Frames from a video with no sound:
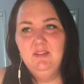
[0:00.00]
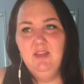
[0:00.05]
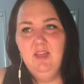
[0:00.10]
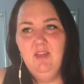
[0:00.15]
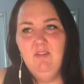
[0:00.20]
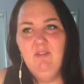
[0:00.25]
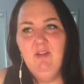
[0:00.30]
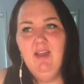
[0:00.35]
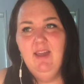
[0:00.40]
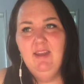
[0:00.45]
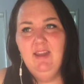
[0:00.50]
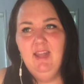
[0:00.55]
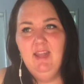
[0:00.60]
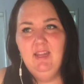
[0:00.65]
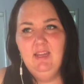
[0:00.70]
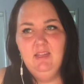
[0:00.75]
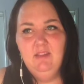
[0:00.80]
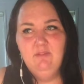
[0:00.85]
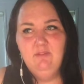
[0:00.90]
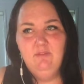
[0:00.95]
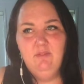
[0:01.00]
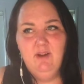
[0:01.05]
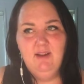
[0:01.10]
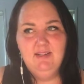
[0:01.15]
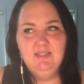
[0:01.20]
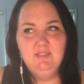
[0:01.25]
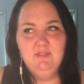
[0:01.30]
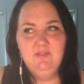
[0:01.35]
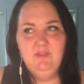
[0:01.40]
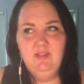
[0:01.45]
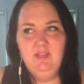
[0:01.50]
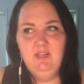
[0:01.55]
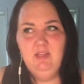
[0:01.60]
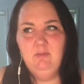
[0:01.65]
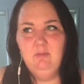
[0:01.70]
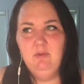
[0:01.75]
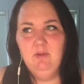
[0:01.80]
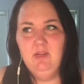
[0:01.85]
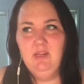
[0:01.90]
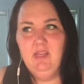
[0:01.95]
if I had any advice for
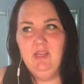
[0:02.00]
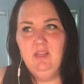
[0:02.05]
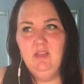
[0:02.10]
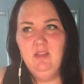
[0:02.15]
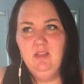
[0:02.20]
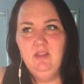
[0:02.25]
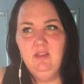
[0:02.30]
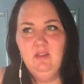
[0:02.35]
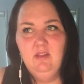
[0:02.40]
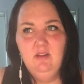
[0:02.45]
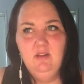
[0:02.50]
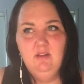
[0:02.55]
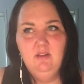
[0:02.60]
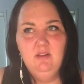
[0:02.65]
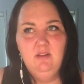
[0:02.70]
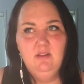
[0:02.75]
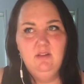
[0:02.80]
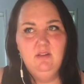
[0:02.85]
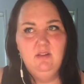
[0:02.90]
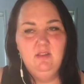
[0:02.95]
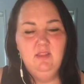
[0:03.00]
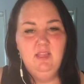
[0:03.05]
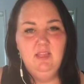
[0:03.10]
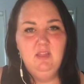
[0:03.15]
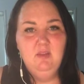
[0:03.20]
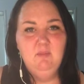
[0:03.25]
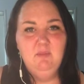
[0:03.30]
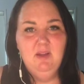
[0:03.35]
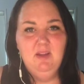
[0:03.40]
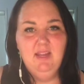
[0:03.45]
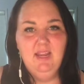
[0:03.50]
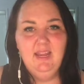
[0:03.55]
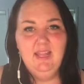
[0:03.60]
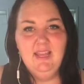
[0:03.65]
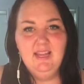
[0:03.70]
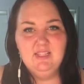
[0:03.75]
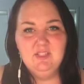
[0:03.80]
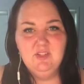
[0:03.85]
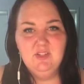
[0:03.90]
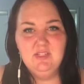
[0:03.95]
anybody thinking about getting
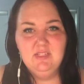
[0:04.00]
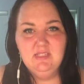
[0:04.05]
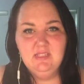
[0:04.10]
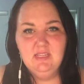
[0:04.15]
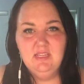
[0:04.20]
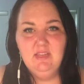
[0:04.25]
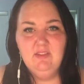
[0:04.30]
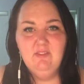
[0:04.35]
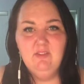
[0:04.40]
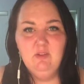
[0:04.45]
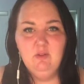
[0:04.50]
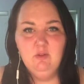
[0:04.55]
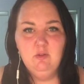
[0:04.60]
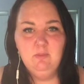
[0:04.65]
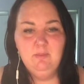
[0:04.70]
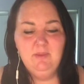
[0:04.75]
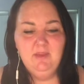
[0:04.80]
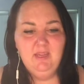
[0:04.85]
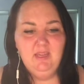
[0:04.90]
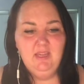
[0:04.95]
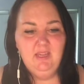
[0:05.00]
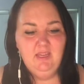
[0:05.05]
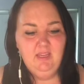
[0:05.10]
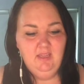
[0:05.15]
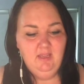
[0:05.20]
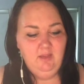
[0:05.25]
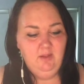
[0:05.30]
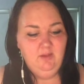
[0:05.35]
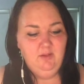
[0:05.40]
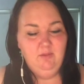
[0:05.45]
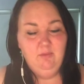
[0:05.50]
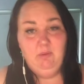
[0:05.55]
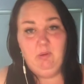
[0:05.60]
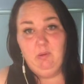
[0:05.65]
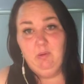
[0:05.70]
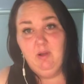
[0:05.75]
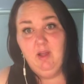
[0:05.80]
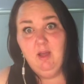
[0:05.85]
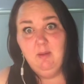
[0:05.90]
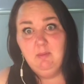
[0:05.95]
gastric sleeve, it would be, well,
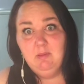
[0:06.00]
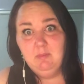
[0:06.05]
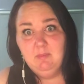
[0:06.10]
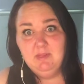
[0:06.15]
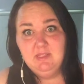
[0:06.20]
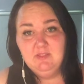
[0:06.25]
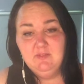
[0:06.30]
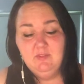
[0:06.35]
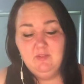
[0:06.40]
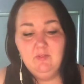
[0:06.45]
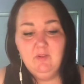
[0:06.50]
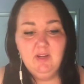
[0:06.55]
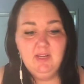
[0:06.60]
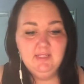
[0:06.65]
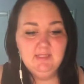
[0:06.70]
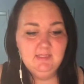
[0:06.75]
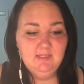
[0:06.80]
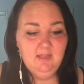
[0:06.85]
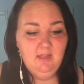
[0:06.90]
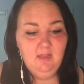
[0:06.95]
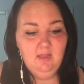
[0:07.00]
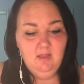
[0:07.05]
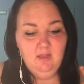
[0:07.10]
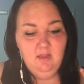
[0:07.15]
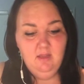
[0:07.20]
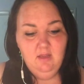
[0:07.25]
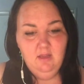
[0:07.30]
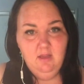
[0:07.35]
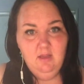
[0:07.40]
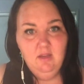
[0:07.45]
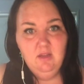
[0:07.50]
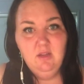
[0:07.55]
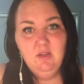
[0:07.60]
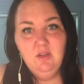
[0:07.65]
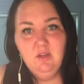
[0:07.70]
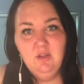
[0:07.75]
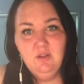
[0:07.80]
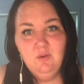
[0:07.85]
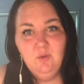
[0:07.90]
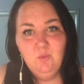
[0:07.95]
a couple of bits of advice.
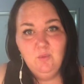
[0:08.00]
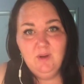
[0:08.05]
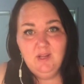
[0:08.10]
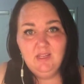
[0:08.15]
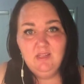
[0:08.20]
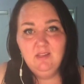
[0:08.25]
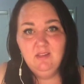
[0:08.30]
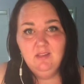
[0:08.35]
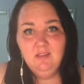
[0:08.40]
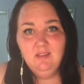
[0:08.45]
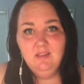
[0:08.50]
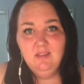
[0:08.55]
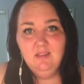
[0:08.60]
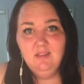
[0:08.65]
One,